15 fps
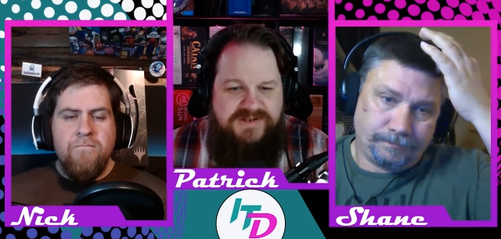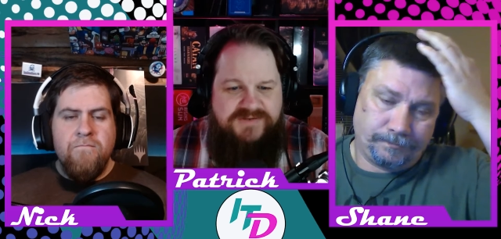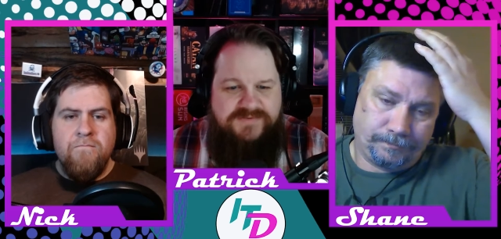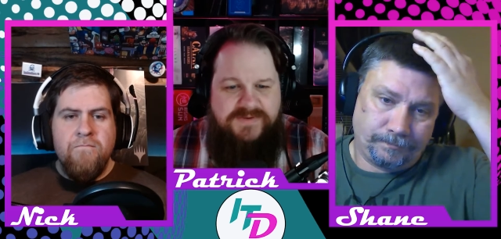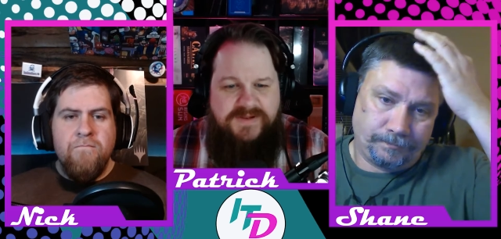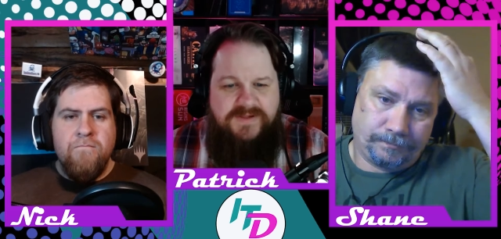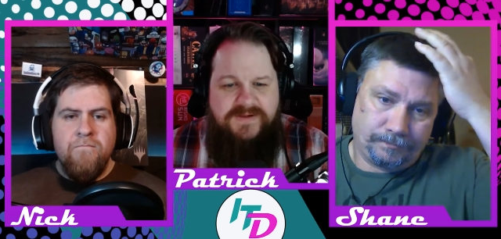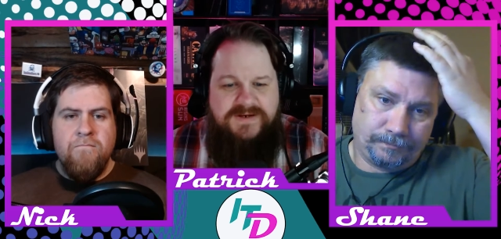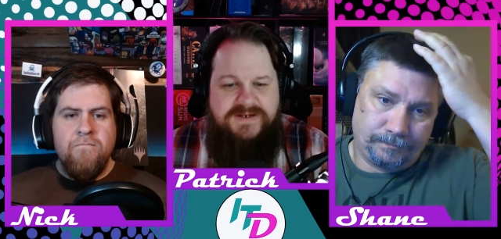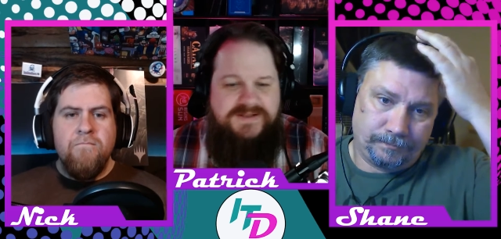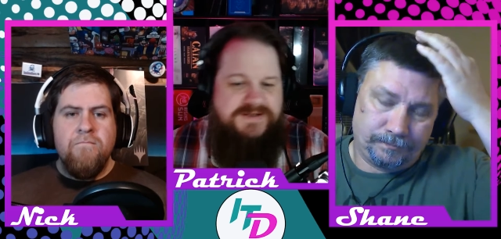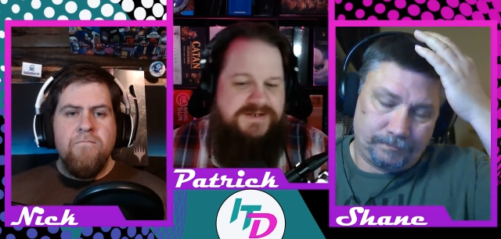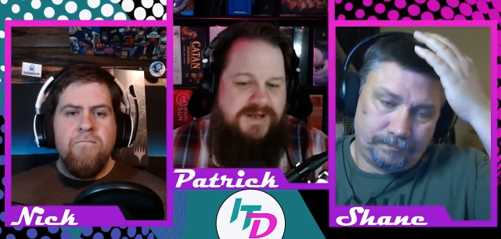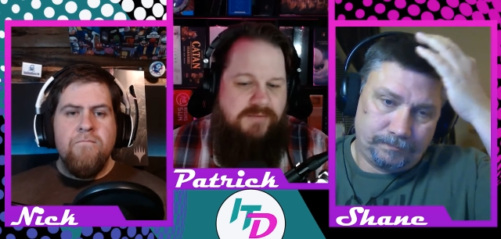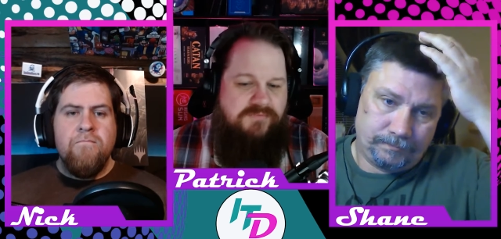Speaker 1: in this one, they only did
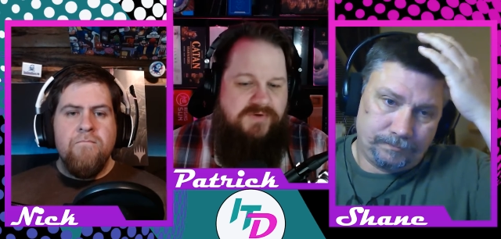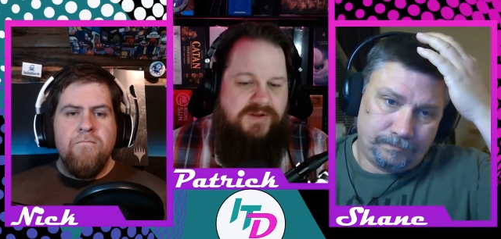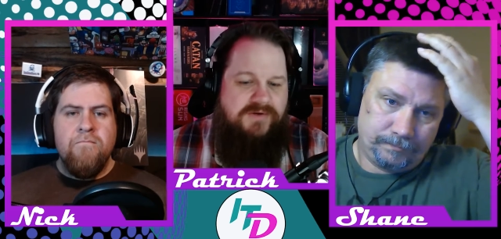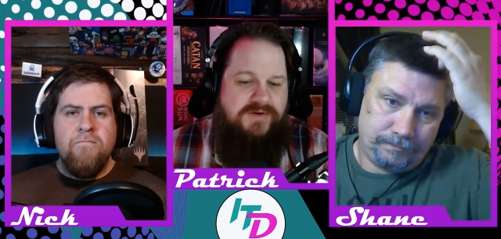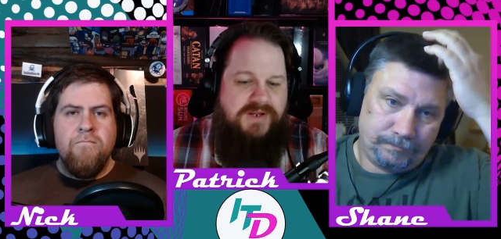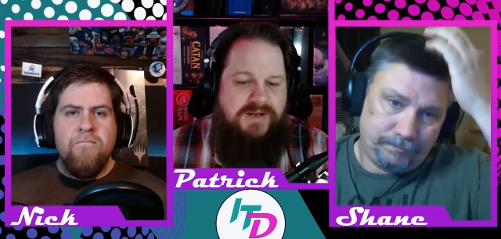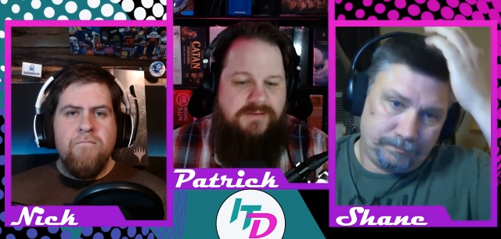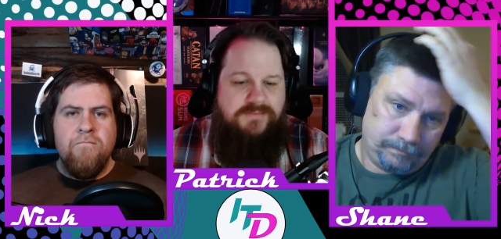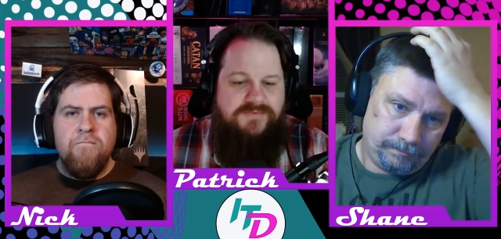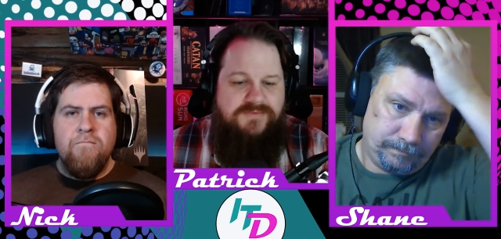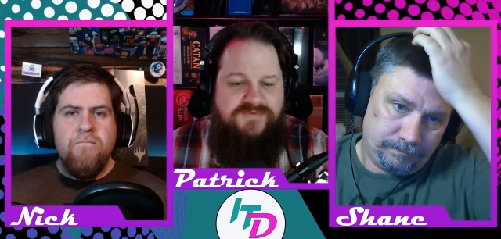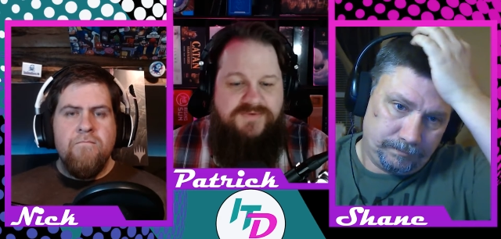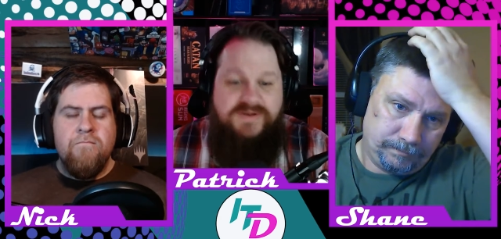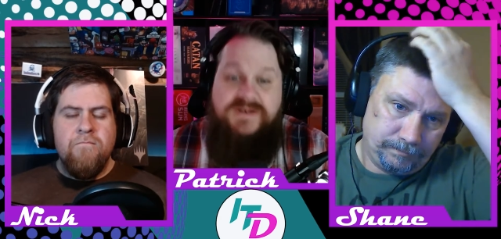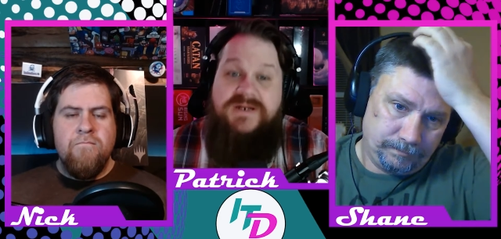the top video
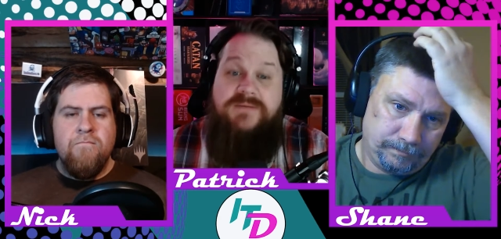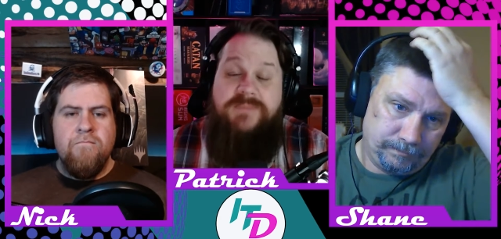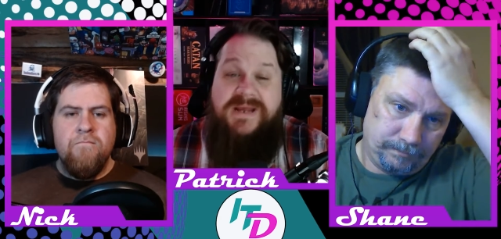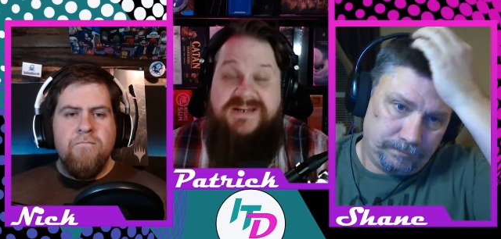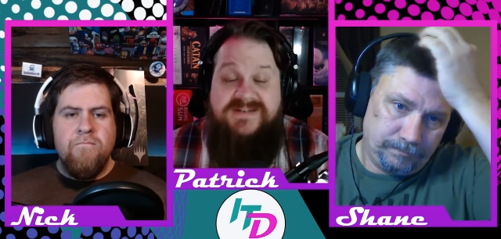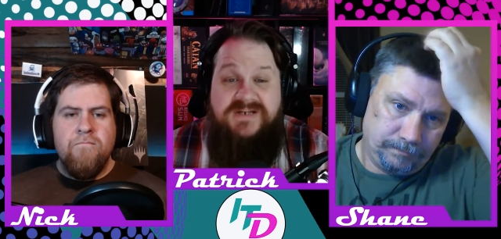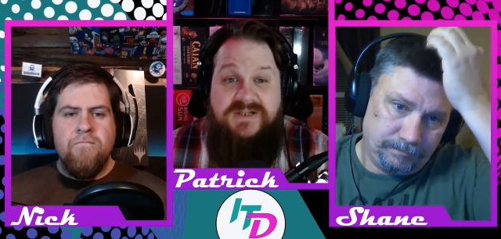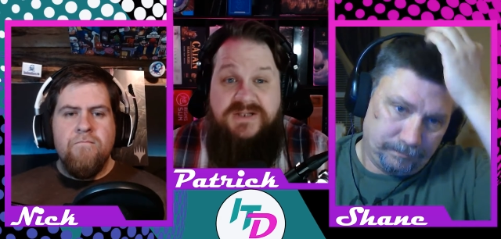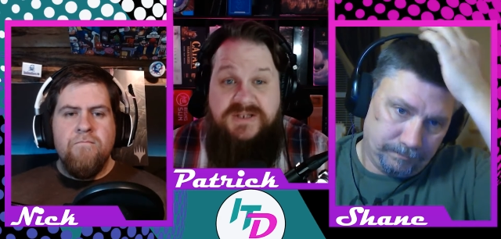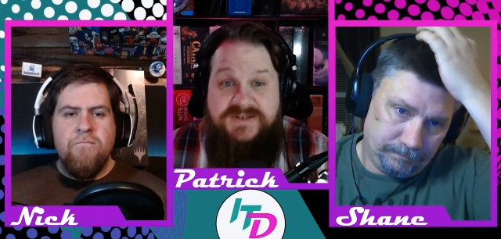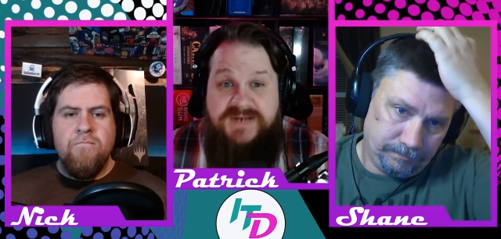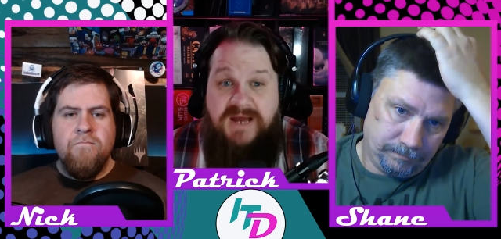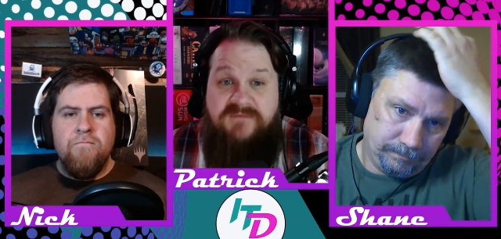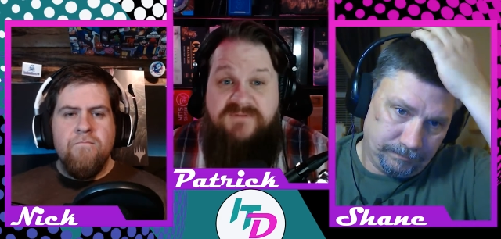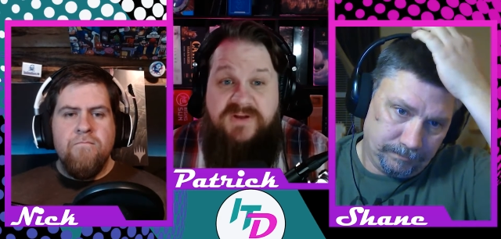games. They did basically the
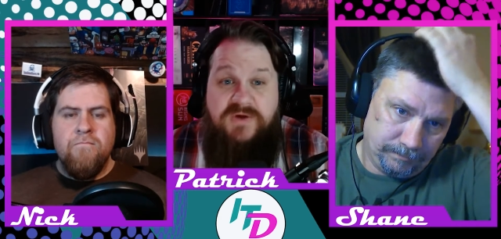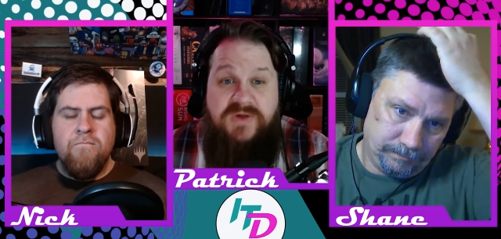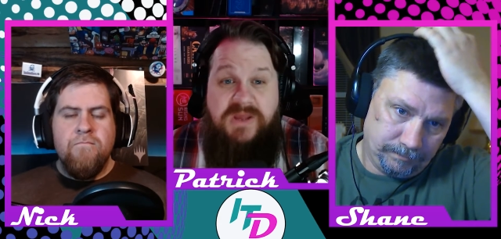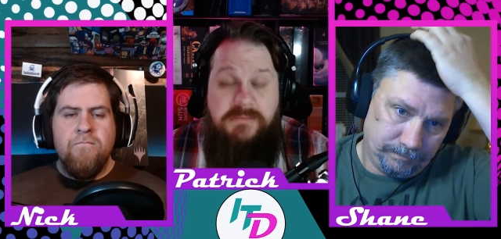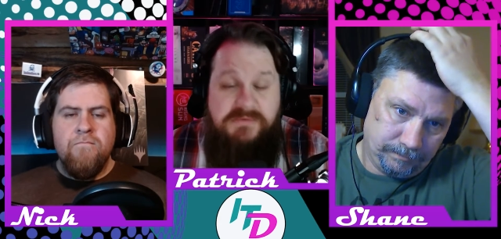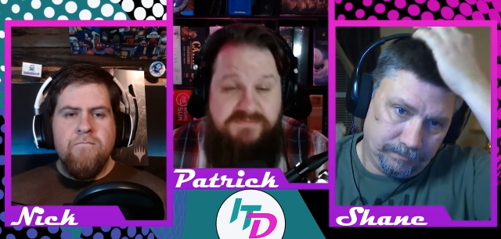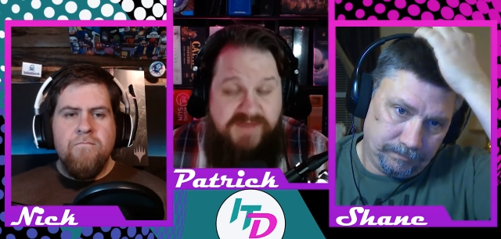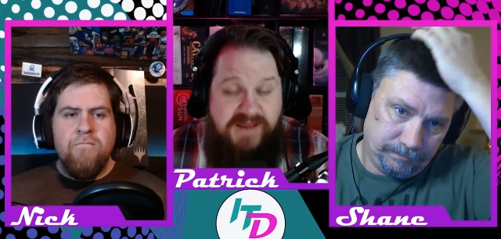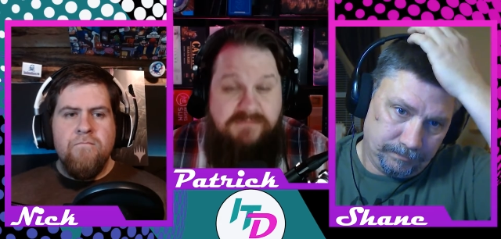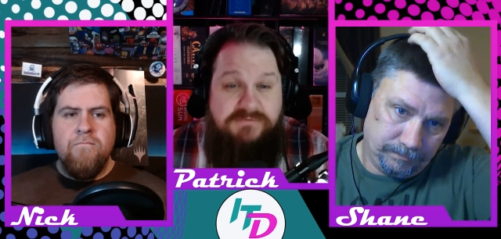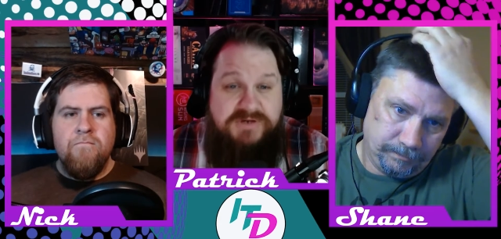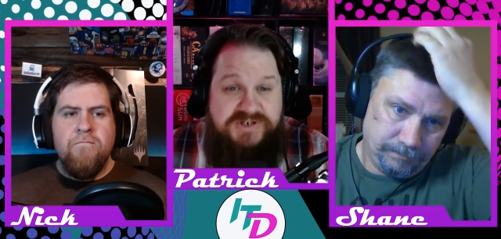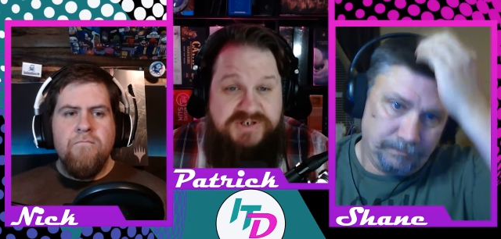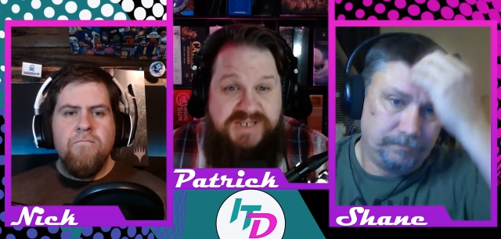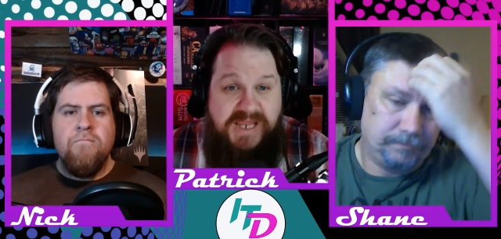top video game of
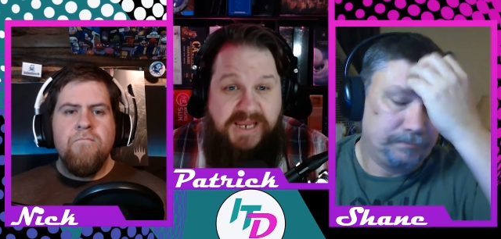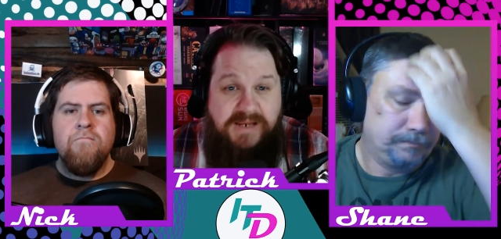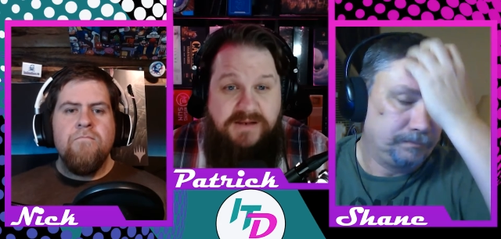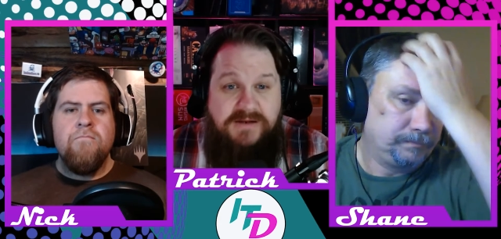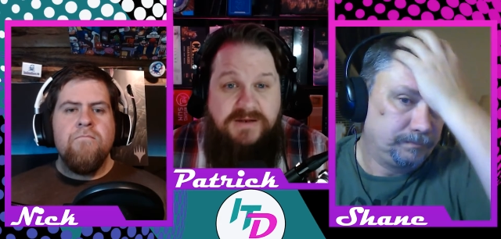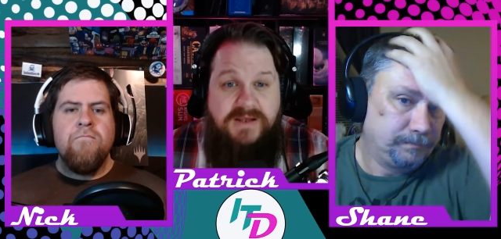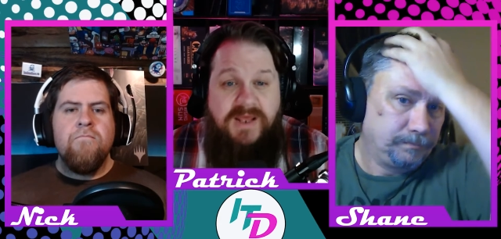every state.